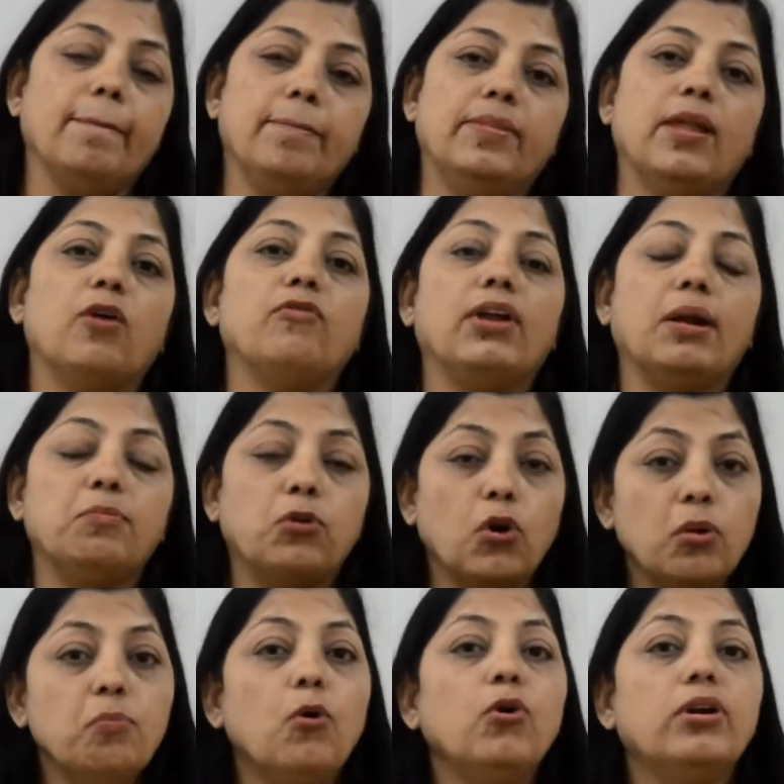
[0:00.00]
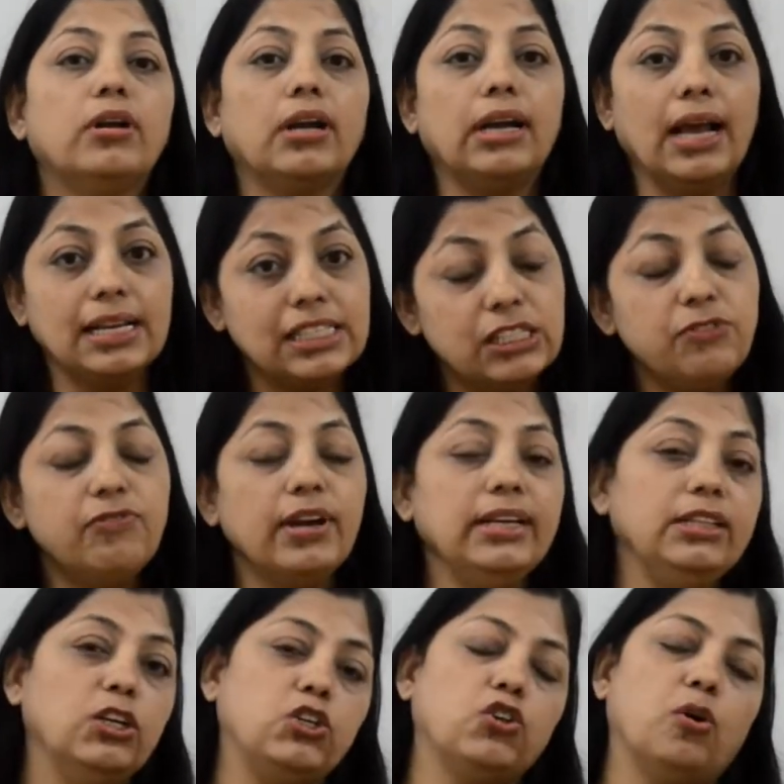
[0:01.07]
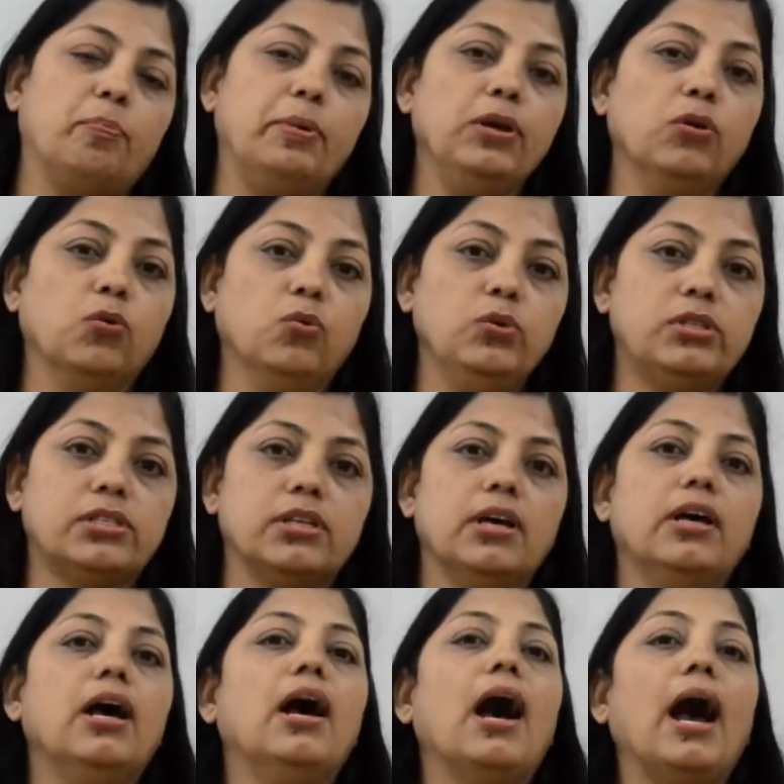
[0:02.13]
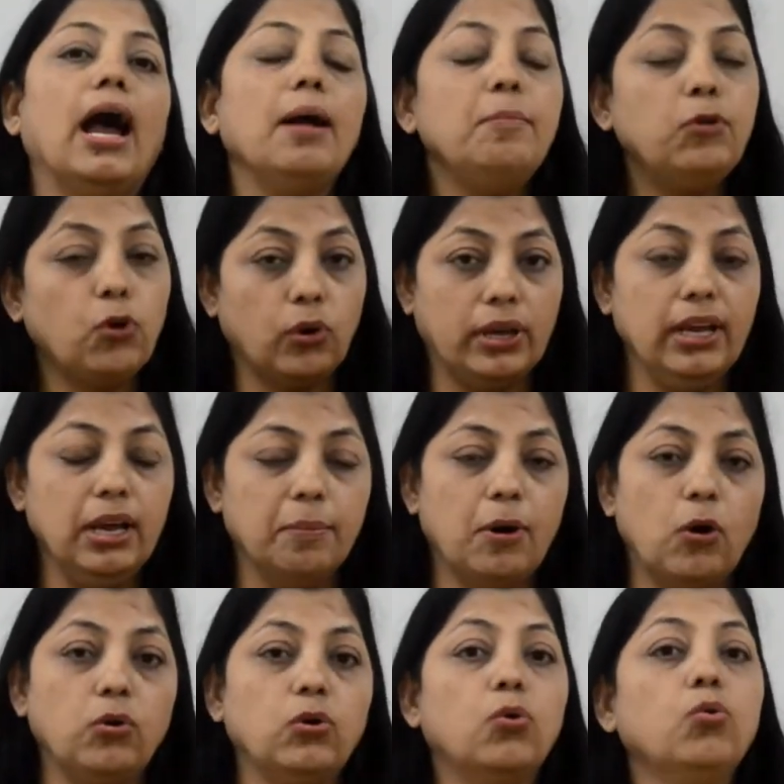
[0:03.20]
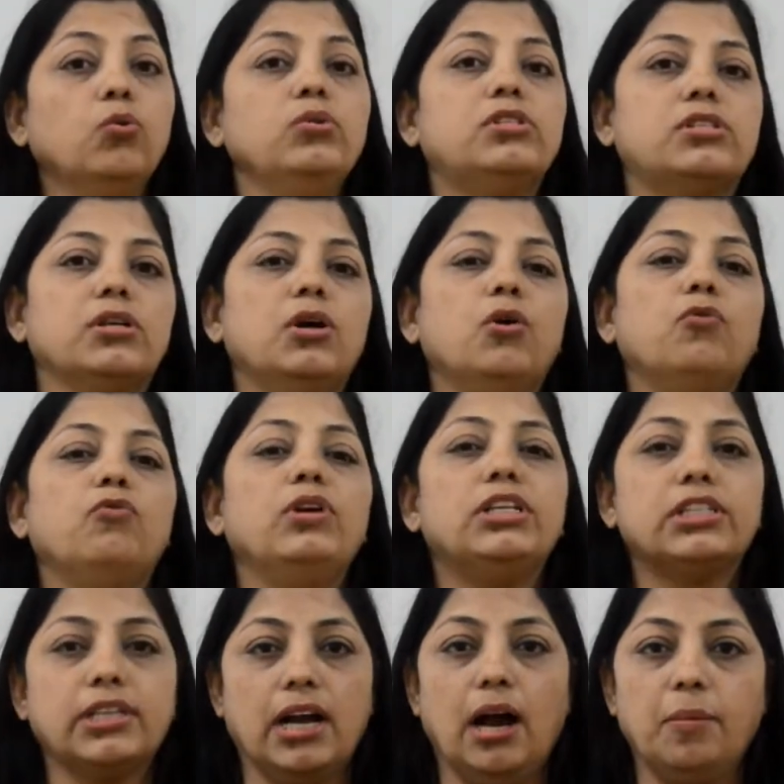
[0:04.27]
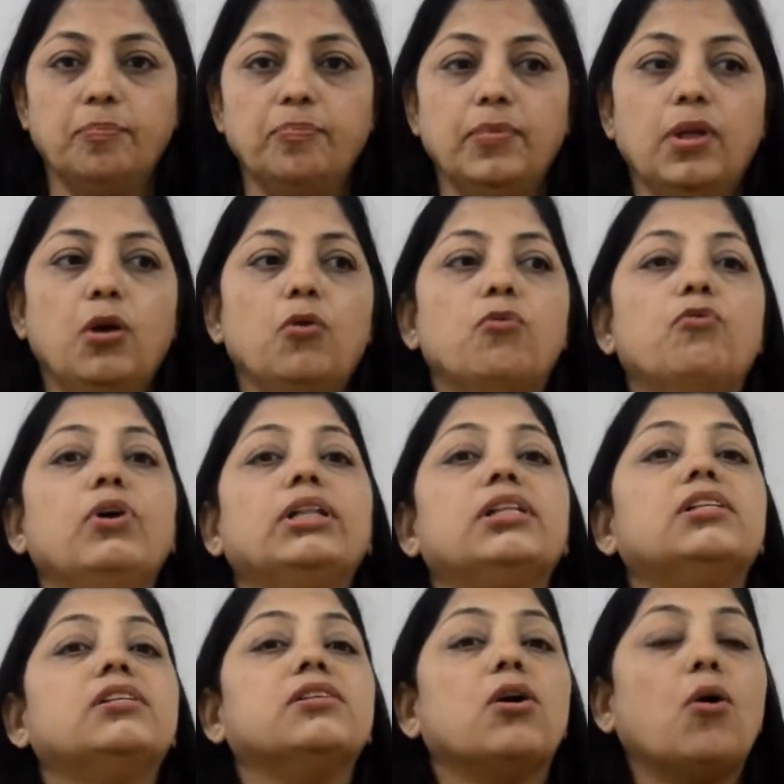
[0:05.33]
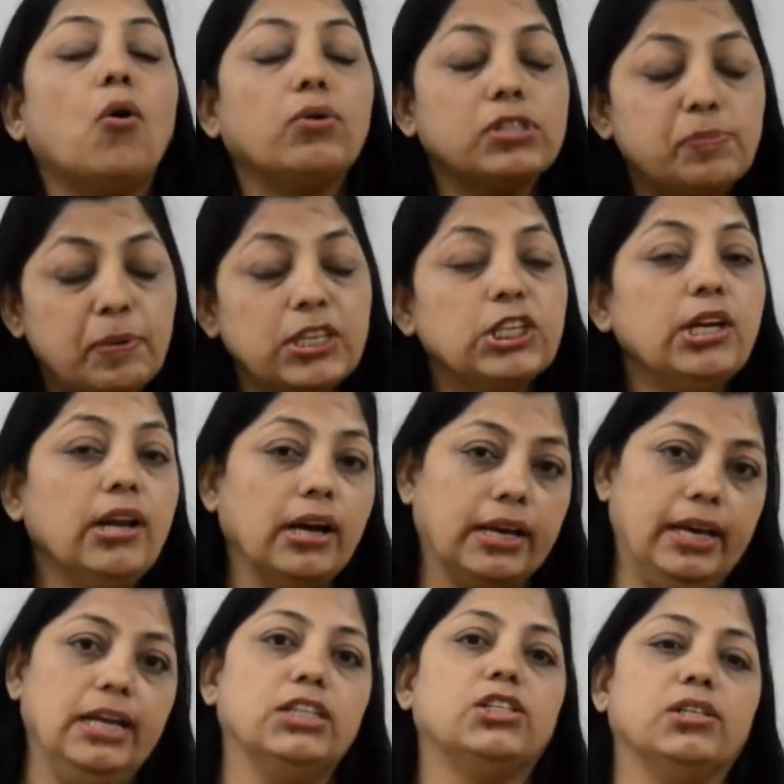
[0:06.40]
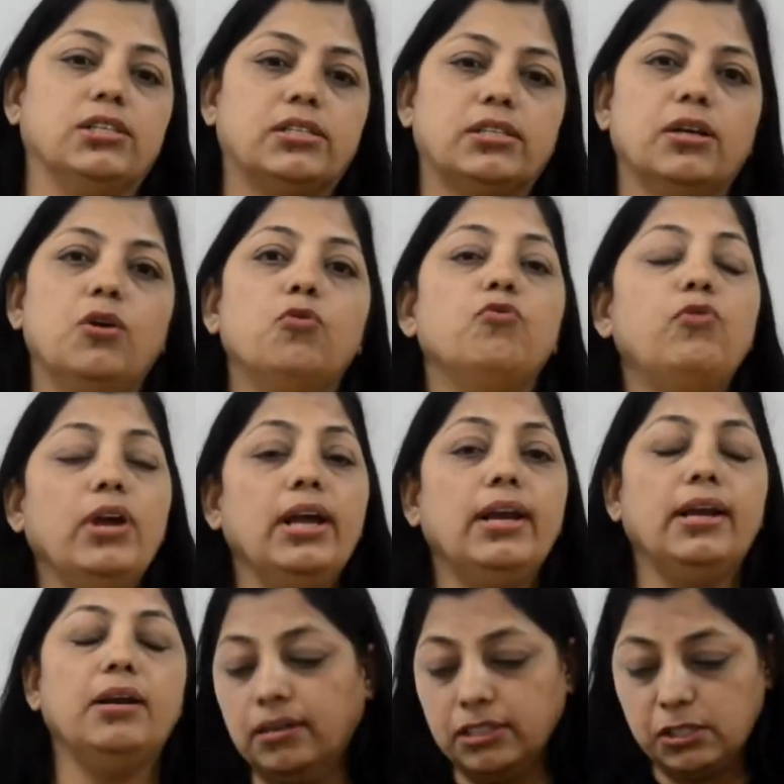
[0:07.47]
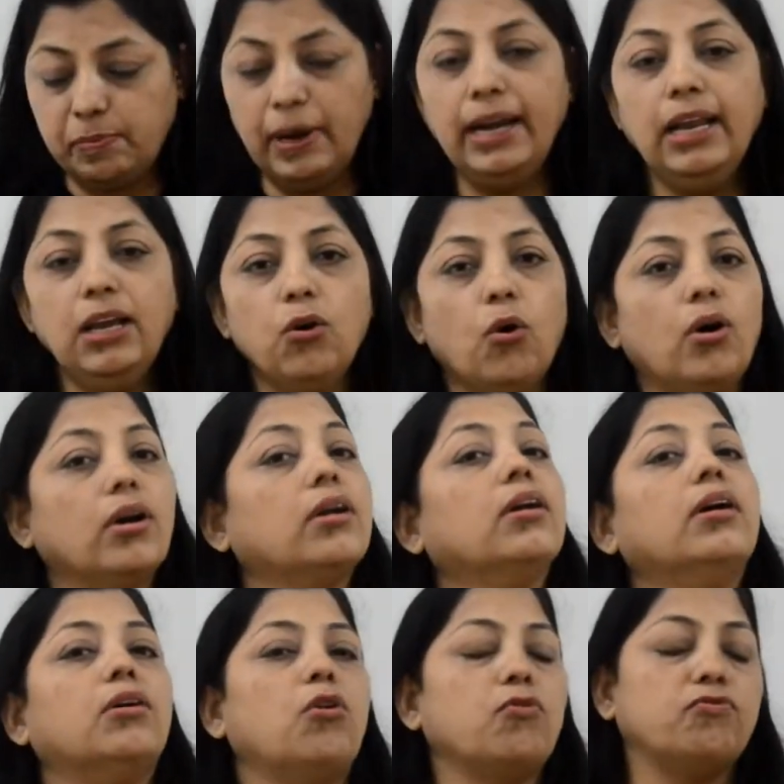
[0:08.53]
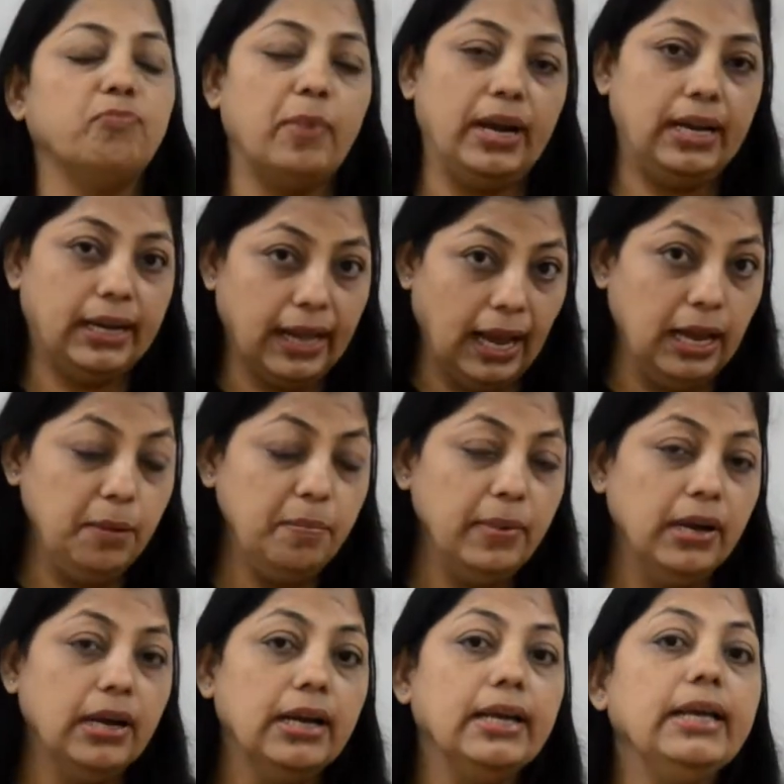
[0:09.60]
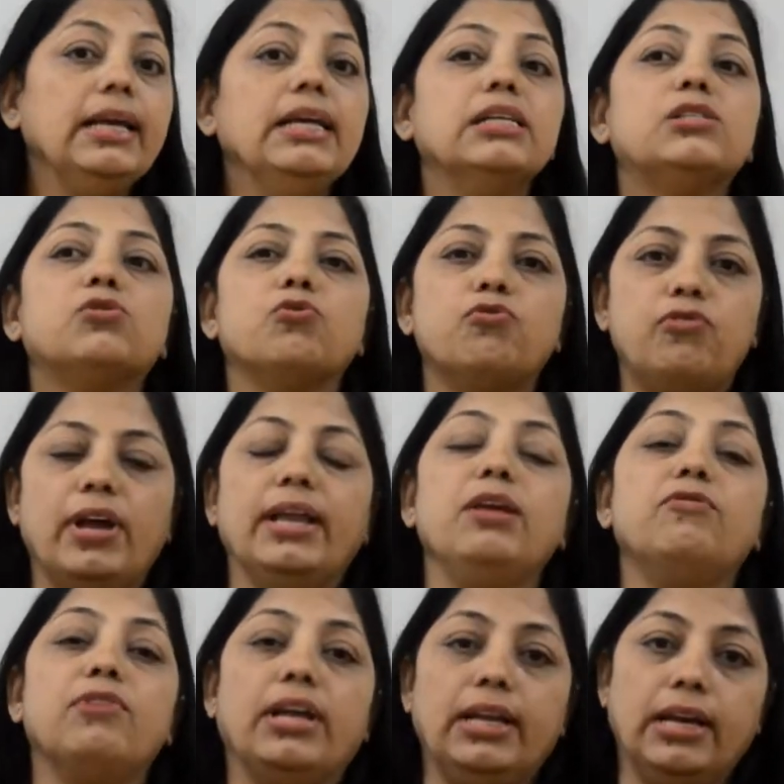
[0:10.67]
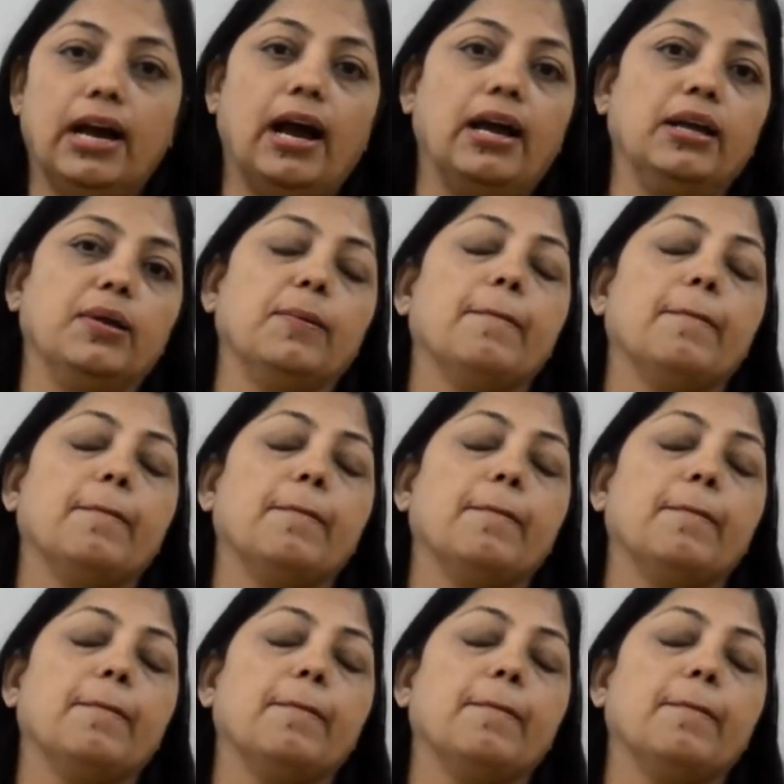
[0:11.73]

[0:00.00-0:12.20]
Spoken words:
Now, when I'm talking about classifying the shopping goods, I'm talking about goods which come with special occasions wherein spending of my time is very, very high.